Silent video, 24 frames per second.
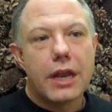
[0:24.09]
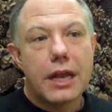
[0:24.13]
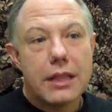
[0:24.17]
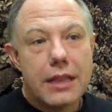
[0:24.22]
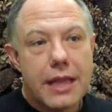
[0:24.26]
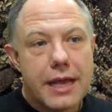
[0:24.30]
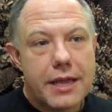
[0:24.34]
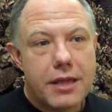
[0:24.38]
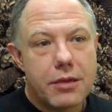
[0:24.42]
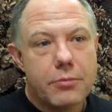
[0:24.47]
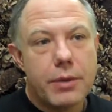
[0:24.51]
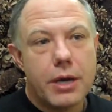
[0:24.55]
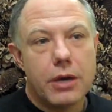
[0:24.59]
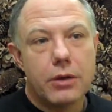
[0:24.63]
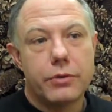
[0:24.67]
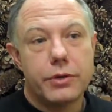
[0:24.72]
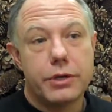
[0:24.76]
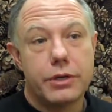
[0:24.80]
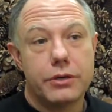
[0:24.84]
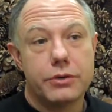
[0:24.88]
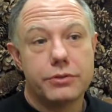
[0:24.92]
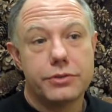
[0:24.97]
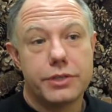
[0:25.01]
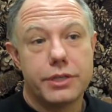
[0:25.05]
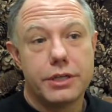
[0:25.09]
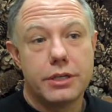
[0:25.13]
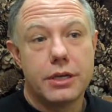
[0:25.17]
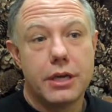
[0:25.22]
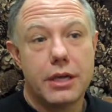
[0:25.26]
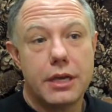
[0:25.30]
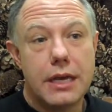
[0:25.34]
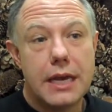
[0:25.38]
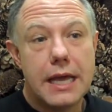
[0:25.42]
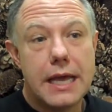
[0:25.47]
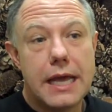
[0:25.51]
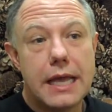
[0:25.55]
I like about
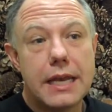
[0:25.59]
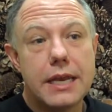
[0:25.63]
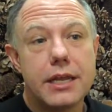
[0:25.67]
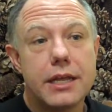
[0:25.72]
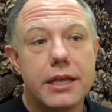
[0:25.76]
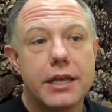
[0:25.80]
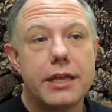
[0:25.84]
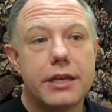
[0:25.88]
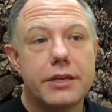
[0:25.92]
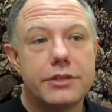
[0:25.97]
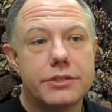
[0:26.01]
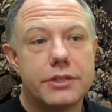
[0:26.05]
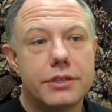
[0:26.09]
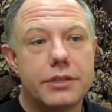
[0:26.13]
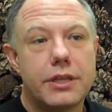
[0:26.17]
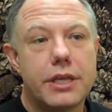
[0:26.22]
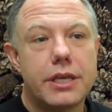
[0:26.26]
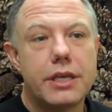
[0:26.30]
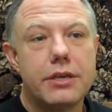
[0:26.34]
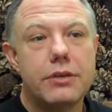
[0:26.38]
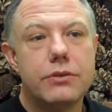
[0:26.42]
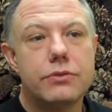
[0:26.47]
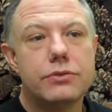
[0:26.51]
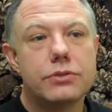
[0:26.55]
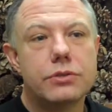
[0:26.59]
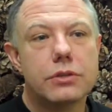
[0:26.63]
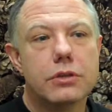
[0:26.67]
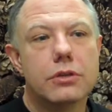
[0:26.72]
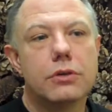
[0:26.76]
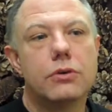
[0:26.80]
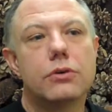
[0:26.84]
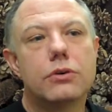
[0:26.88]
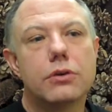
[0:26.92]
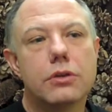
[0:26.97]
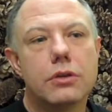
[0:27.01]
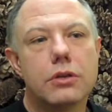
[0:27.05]
WindHosting.net is that they use
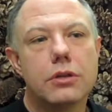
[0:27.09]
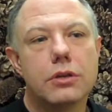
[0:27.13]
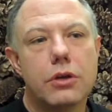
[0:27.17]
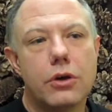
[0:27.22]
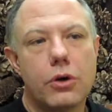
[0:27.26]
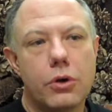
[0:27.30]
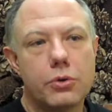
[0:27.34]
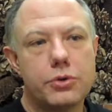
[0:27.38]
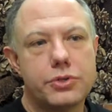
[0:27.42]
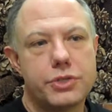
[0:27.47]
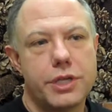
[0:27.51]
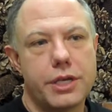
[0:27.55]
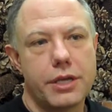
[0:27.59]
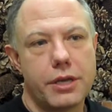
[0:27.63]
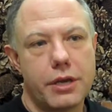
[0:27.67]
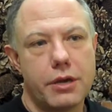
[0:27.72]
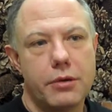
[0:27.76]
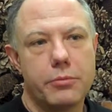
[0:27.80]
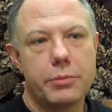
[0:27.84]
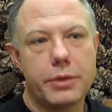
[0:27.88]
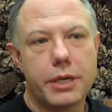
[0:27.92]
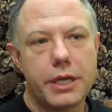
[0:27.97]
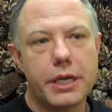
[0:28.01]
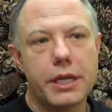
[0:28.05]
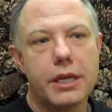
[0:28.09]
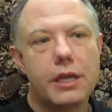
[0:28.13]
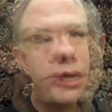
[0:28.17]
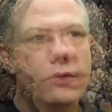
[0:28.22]
local hosting company.